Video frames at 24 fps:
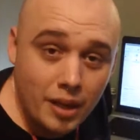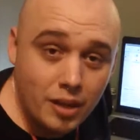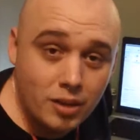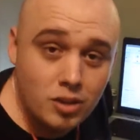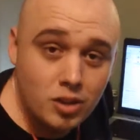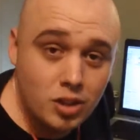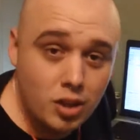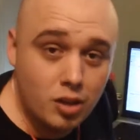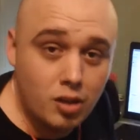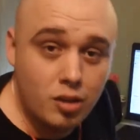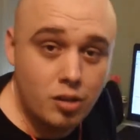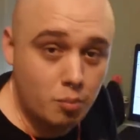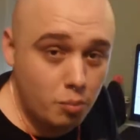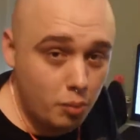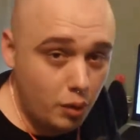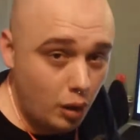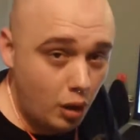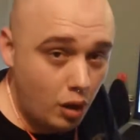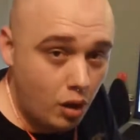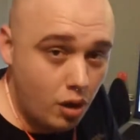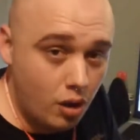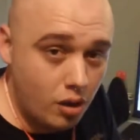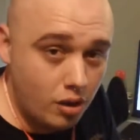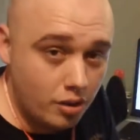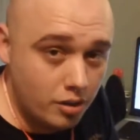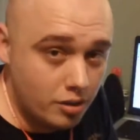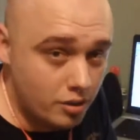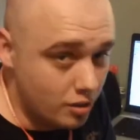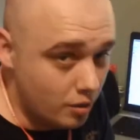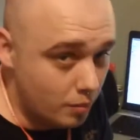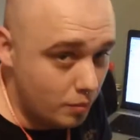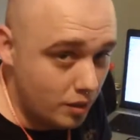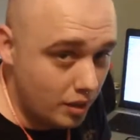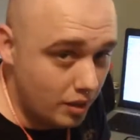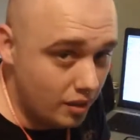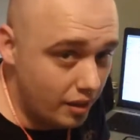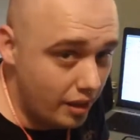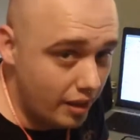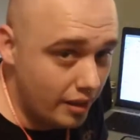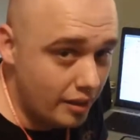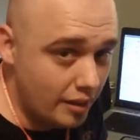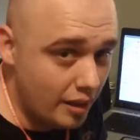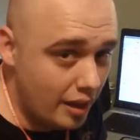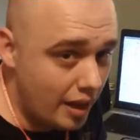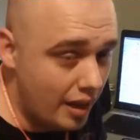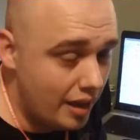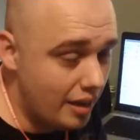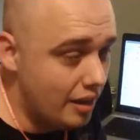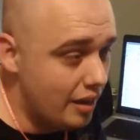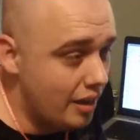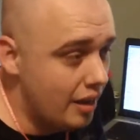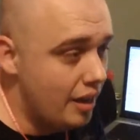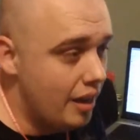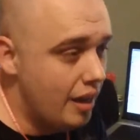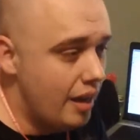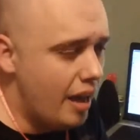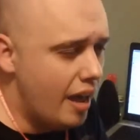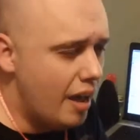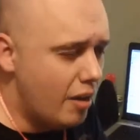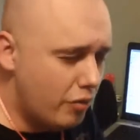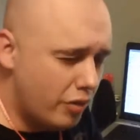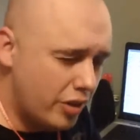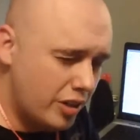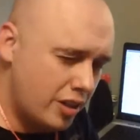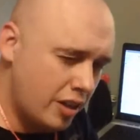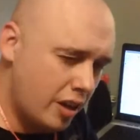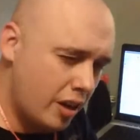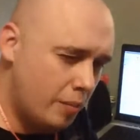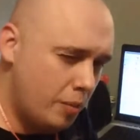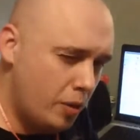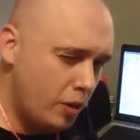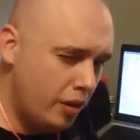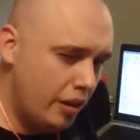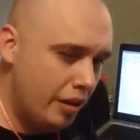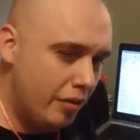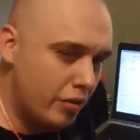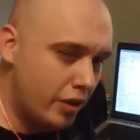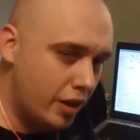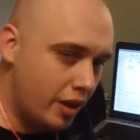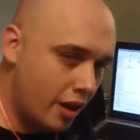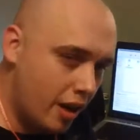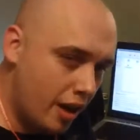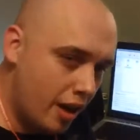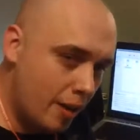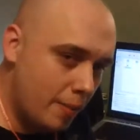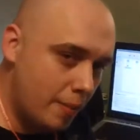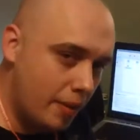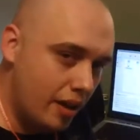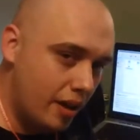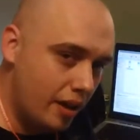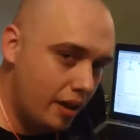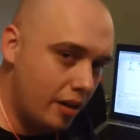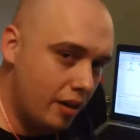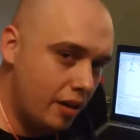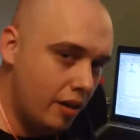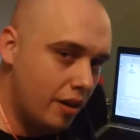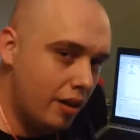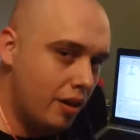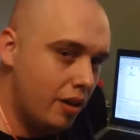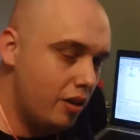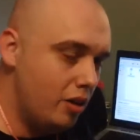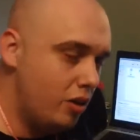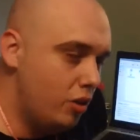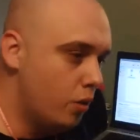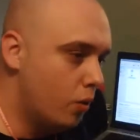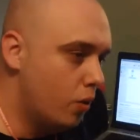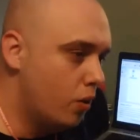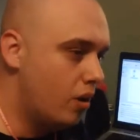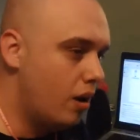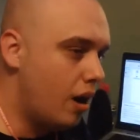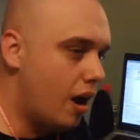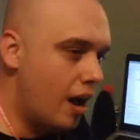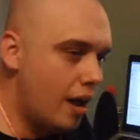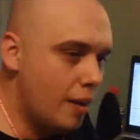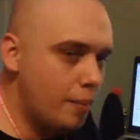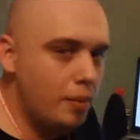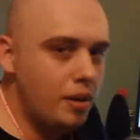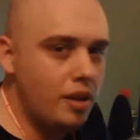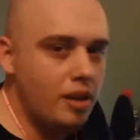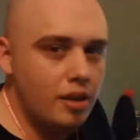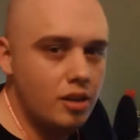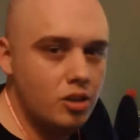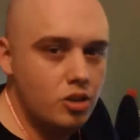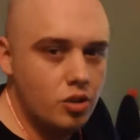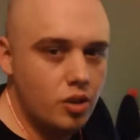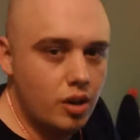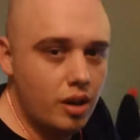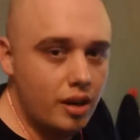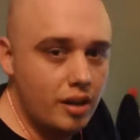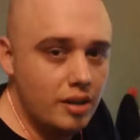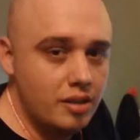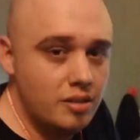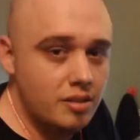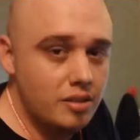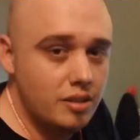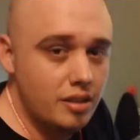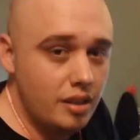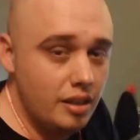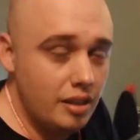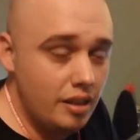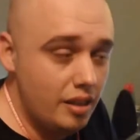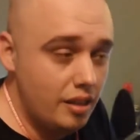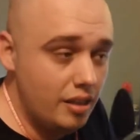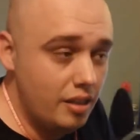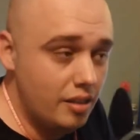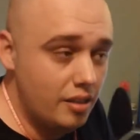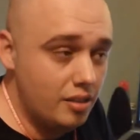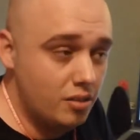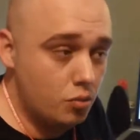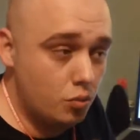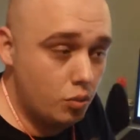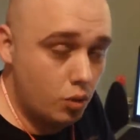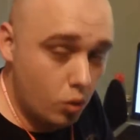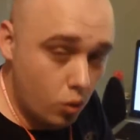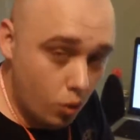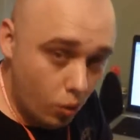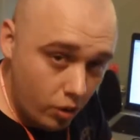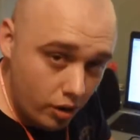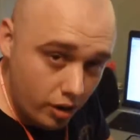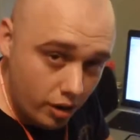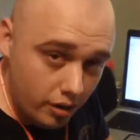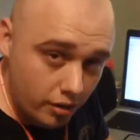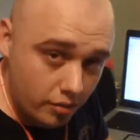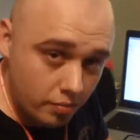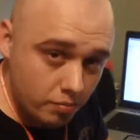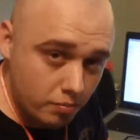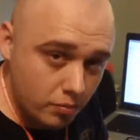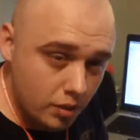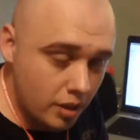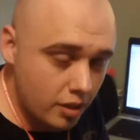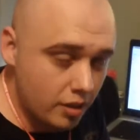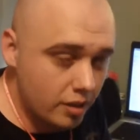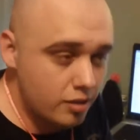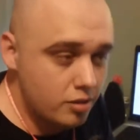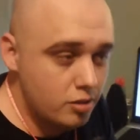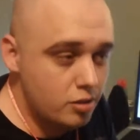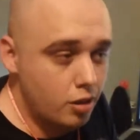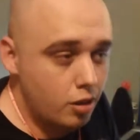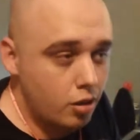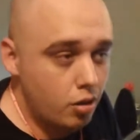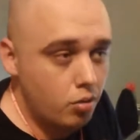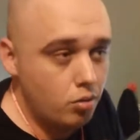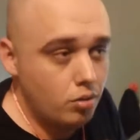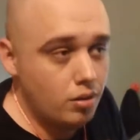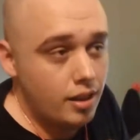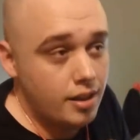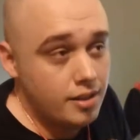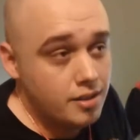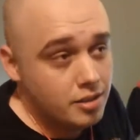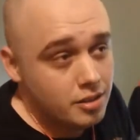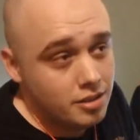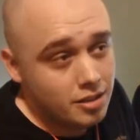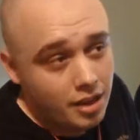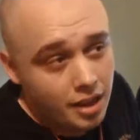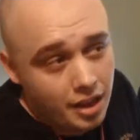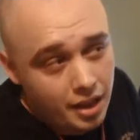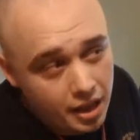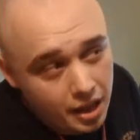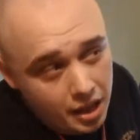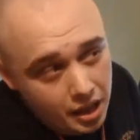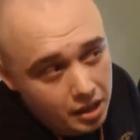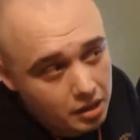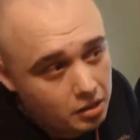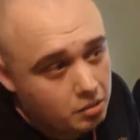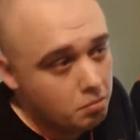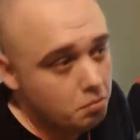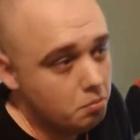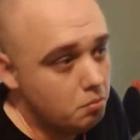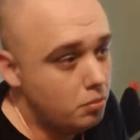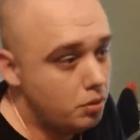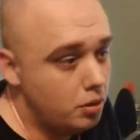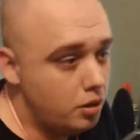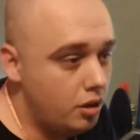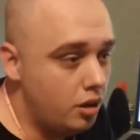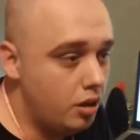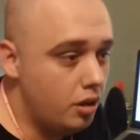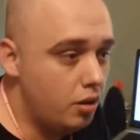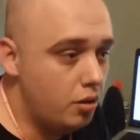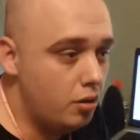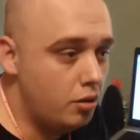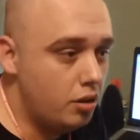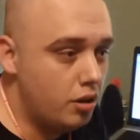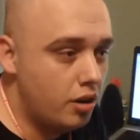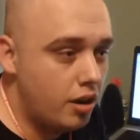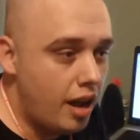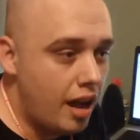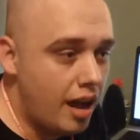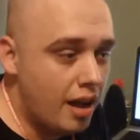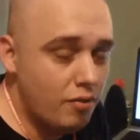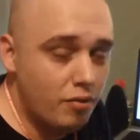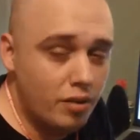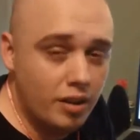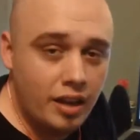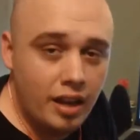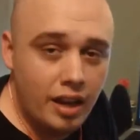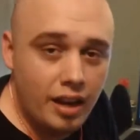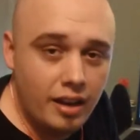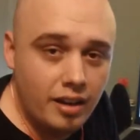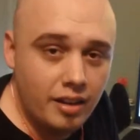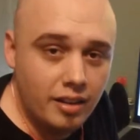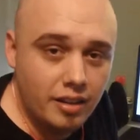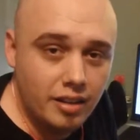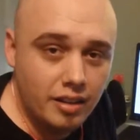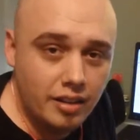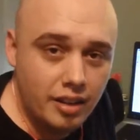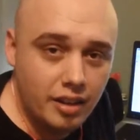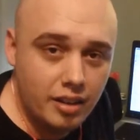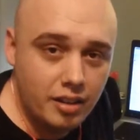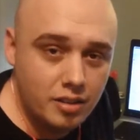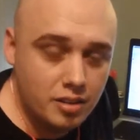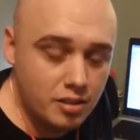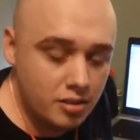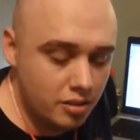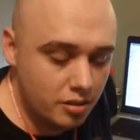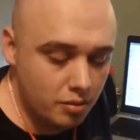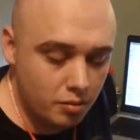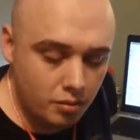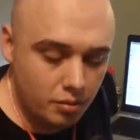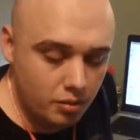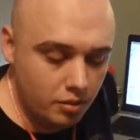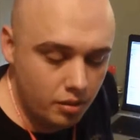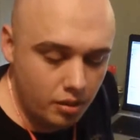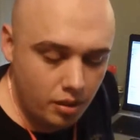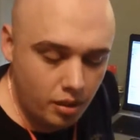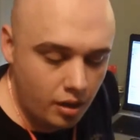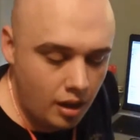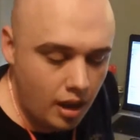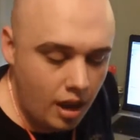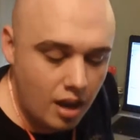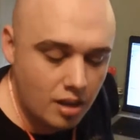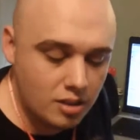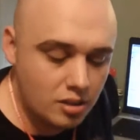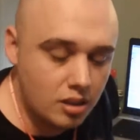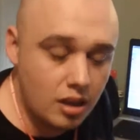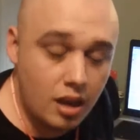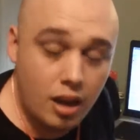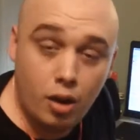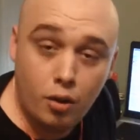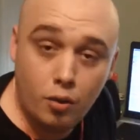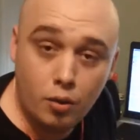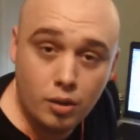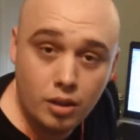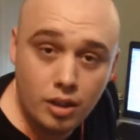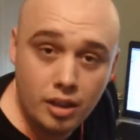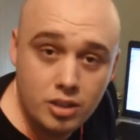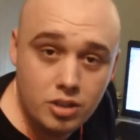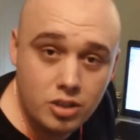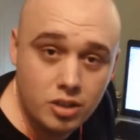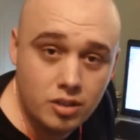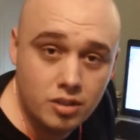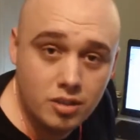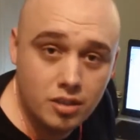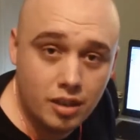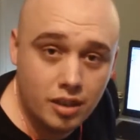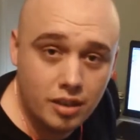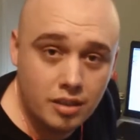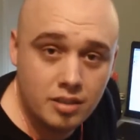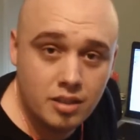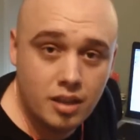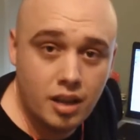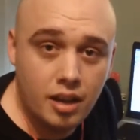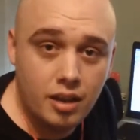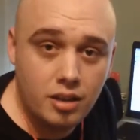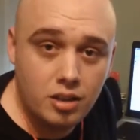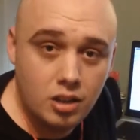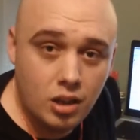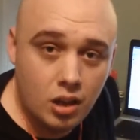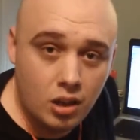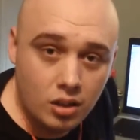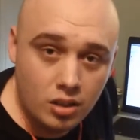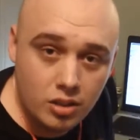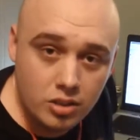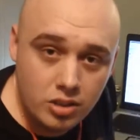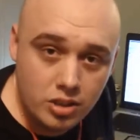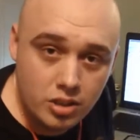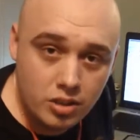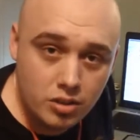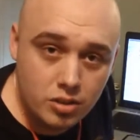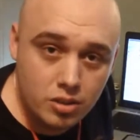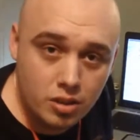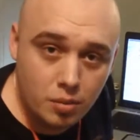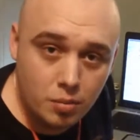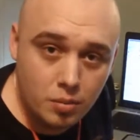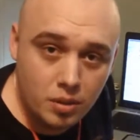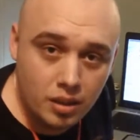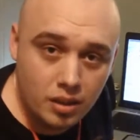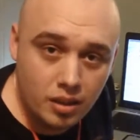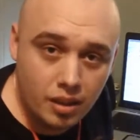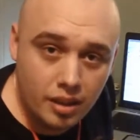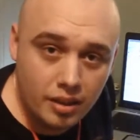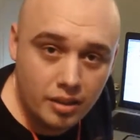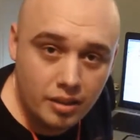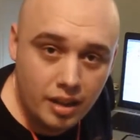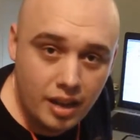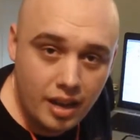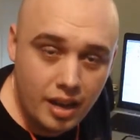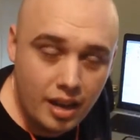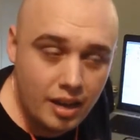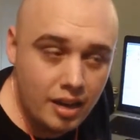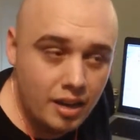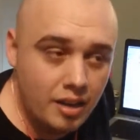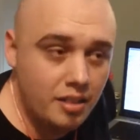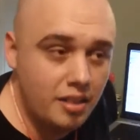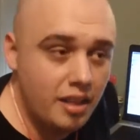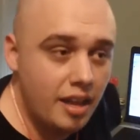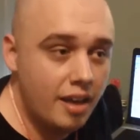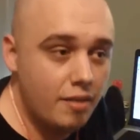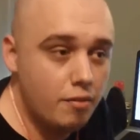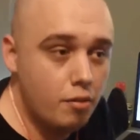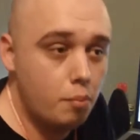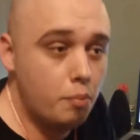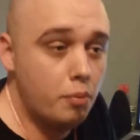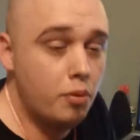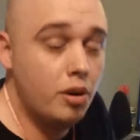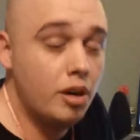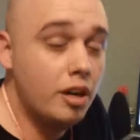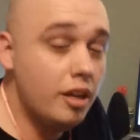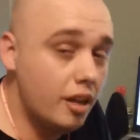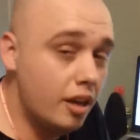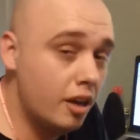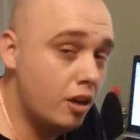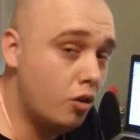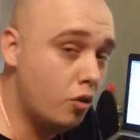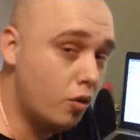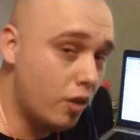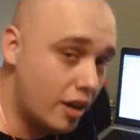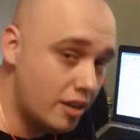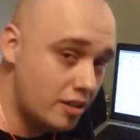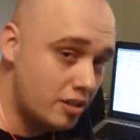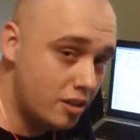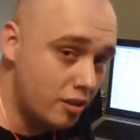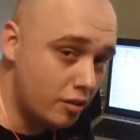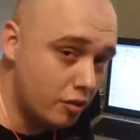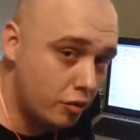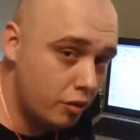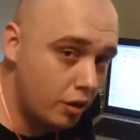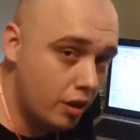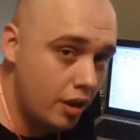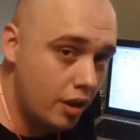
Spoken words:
a certain blog or something like that. Every time you leave a comment, your IP address is recorded. So let's say, you know, you're advocating against hostile religions like Scientology or something like that, and they have a pretty aggressive